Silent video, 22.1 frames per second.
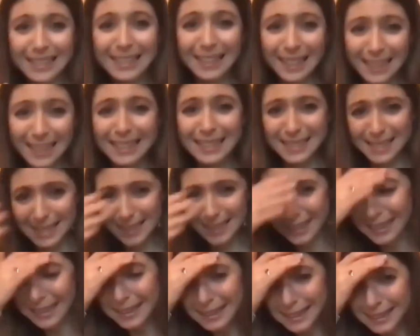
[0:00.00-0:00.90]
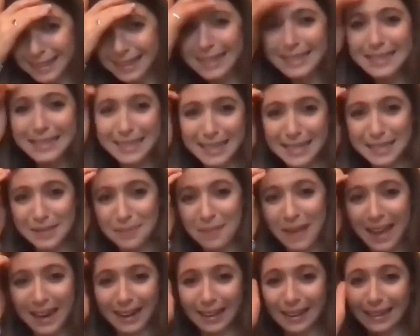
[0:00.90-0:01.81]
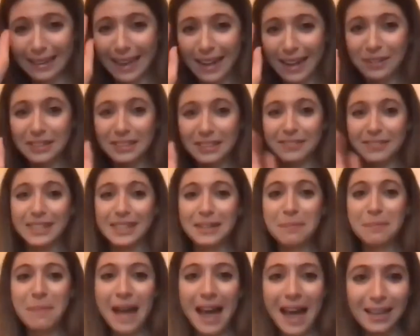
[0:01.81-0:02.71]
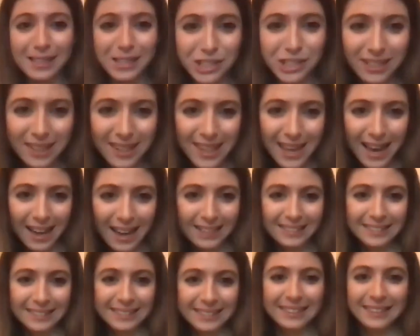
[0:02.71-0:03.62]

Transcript: It is mental. I cannot even imagine that.